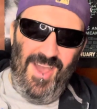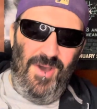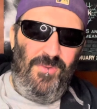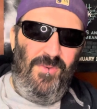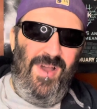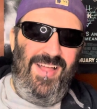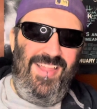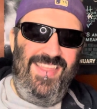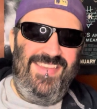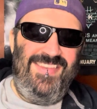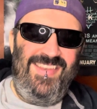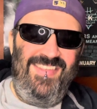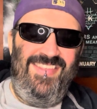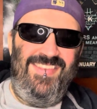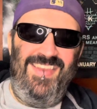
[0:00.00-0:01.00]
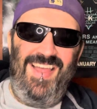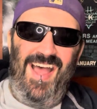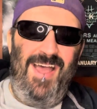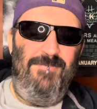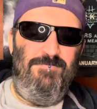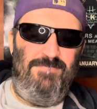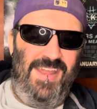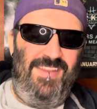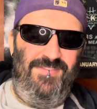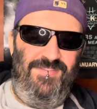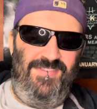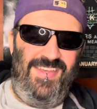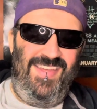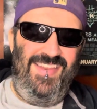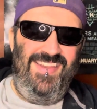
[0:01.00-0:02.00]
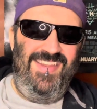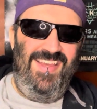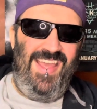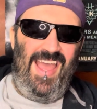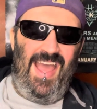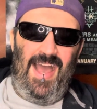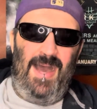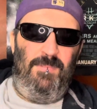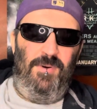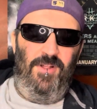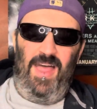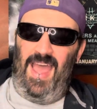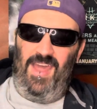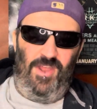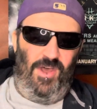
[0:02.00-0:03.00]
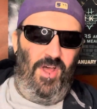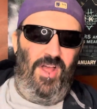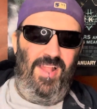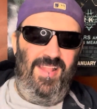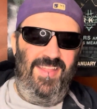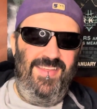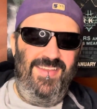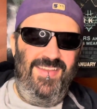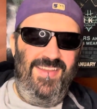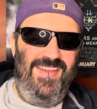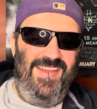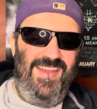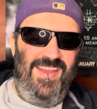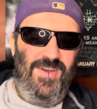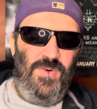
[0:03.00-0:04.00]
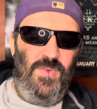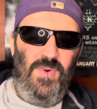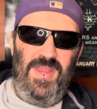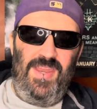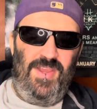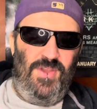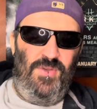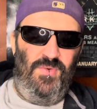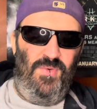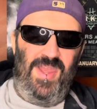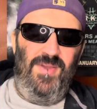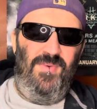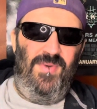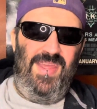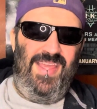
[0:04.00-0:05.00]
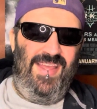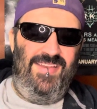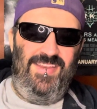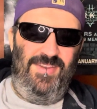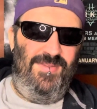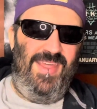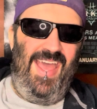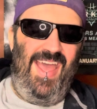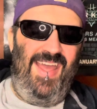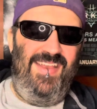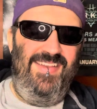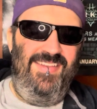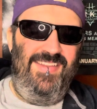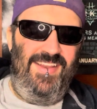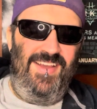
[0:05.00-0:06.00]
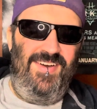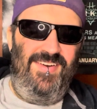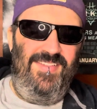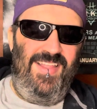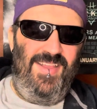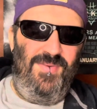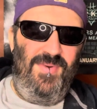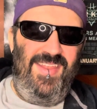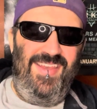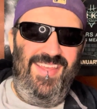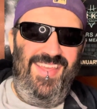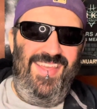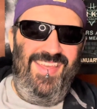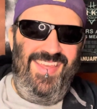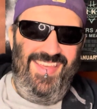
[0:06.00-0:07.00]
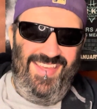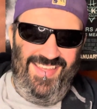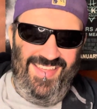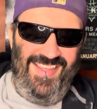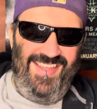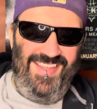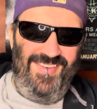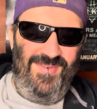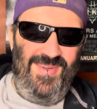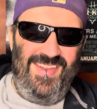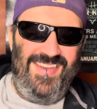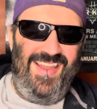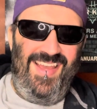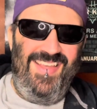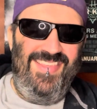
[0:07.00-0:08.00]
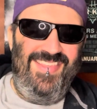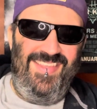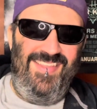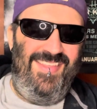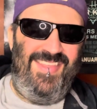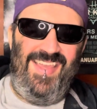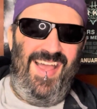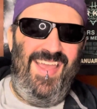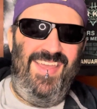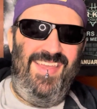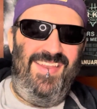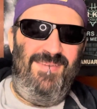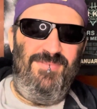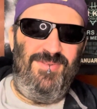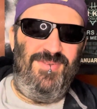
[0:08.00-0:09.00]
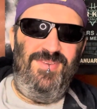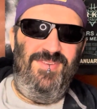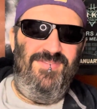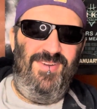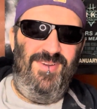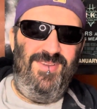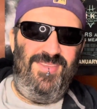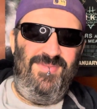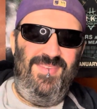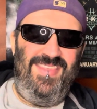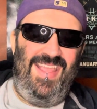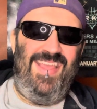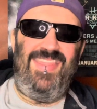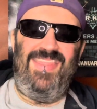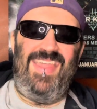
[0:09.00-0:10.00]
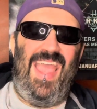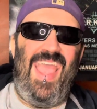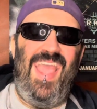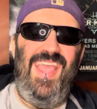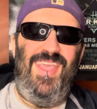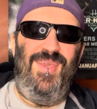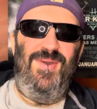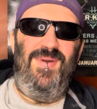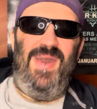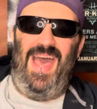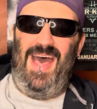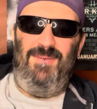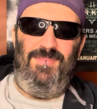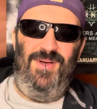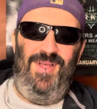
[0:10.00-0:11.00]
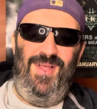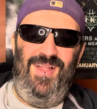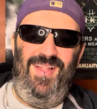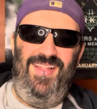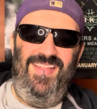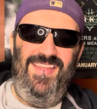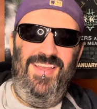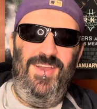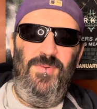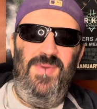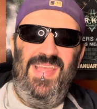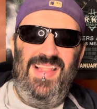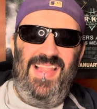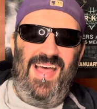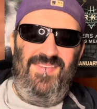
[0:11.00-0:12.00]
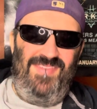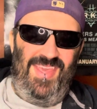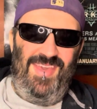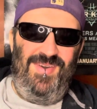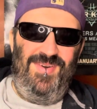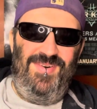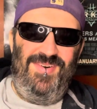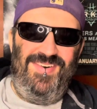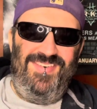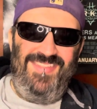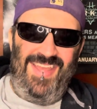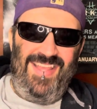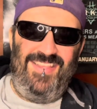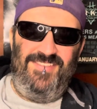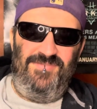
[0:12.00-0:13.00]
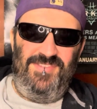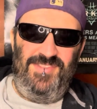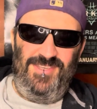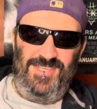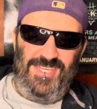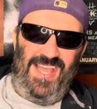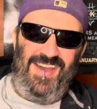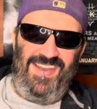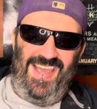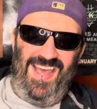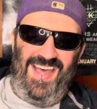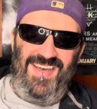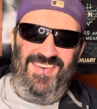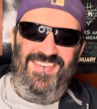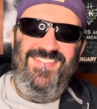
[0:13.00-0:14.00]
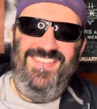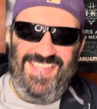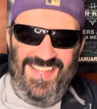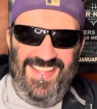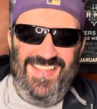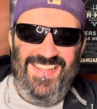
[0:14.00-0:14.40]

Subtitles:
While it does not benefit Apple at all, what a great weekend to do that. You know, like what a nice little tie-in. I'm sure Universal was like, thank you, Apple. We love you. Thanks for the shout out.